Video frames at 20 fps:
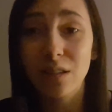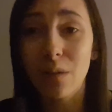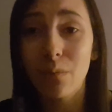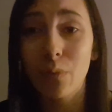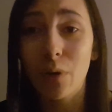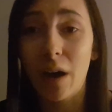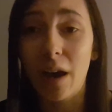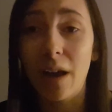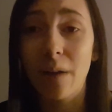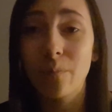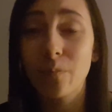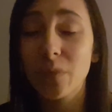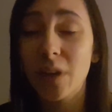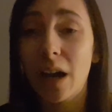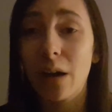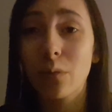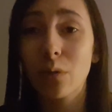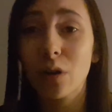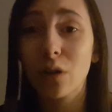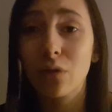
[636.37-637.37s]
But
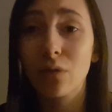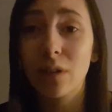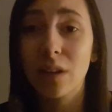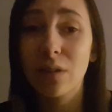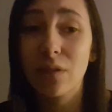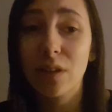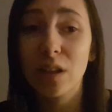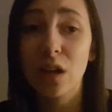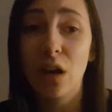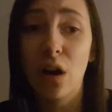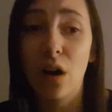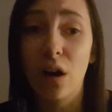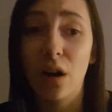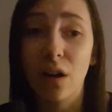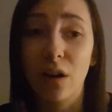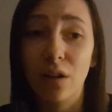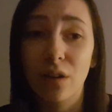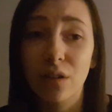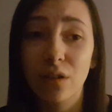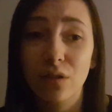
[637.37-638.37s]
I work really, really
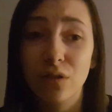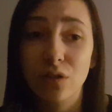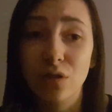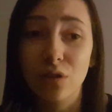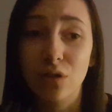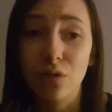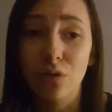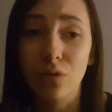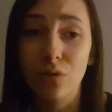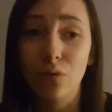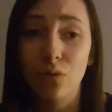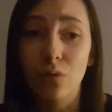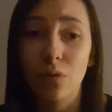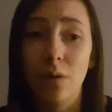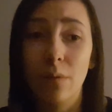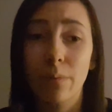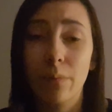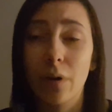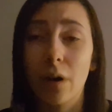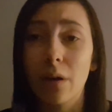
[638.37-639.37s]
hard
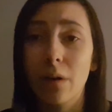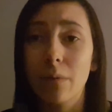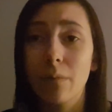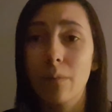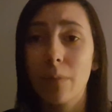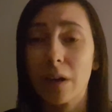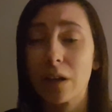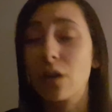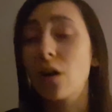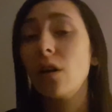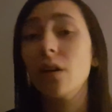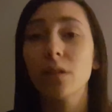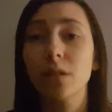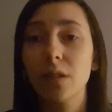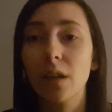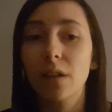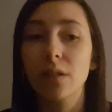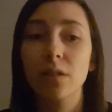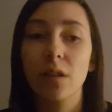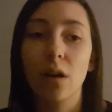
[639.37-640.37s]
to put my
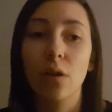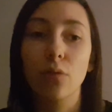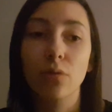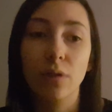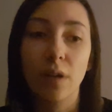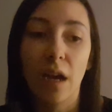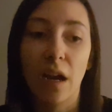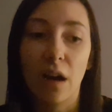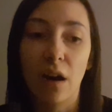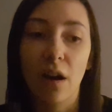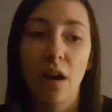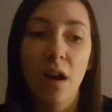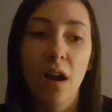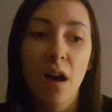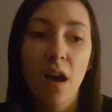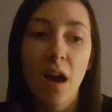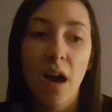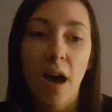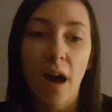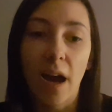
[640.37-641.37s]
content out there
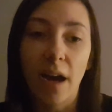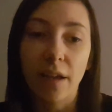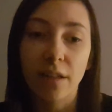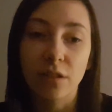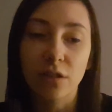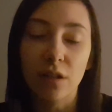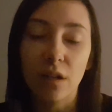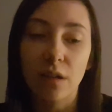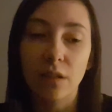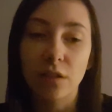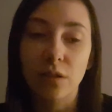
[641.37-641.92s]
and